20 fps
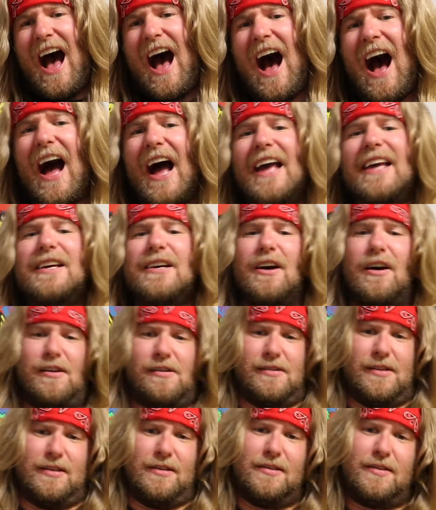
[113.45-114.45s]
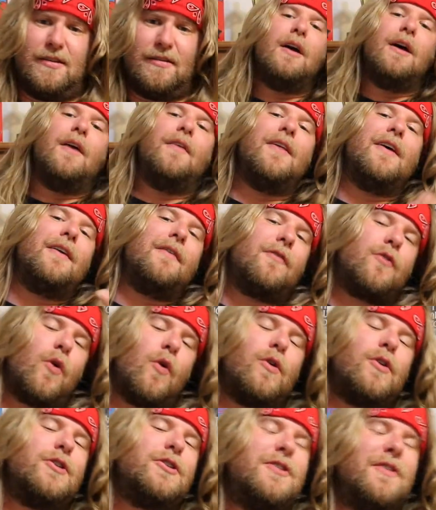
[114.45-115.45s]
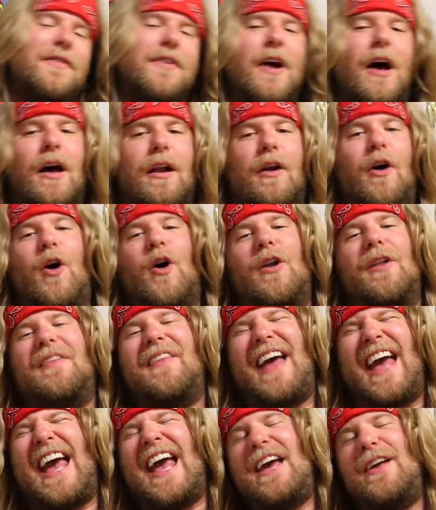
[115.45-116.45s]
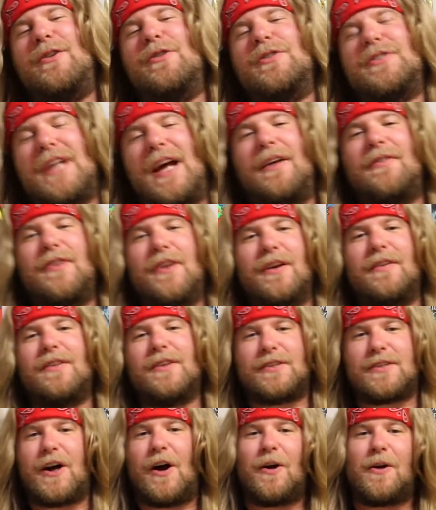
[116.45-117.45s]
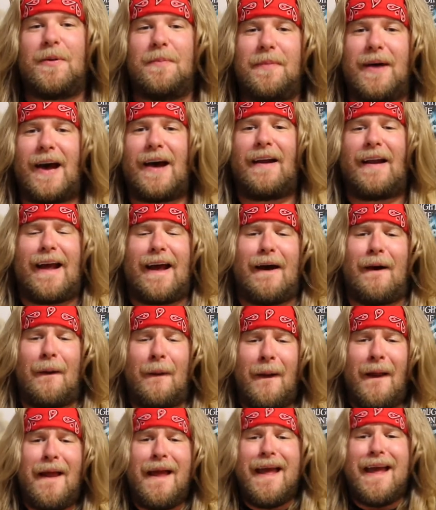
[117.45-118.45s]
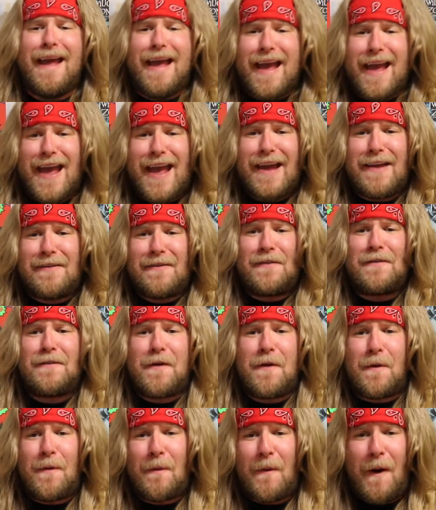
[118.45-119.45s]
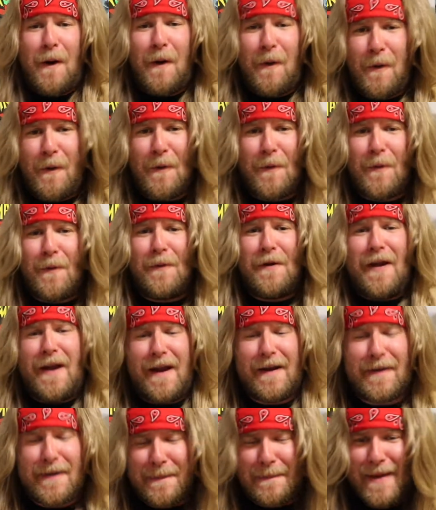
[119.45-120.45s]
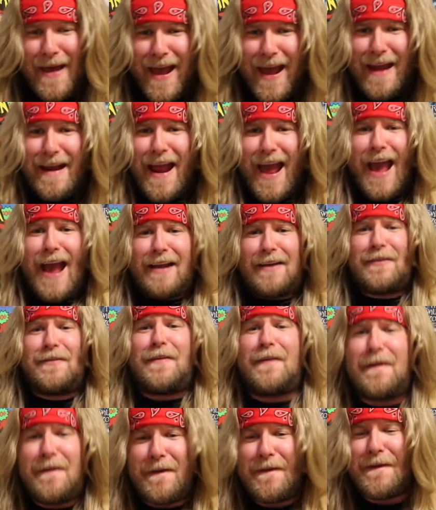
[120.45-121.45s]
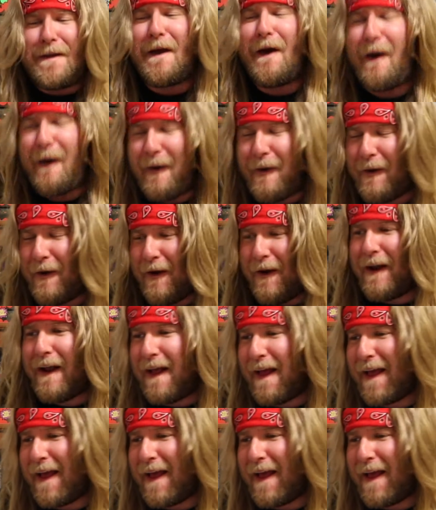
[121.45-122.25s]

icons. And then of course you've got all of the haters out there that talk about how he's too old to be an action star.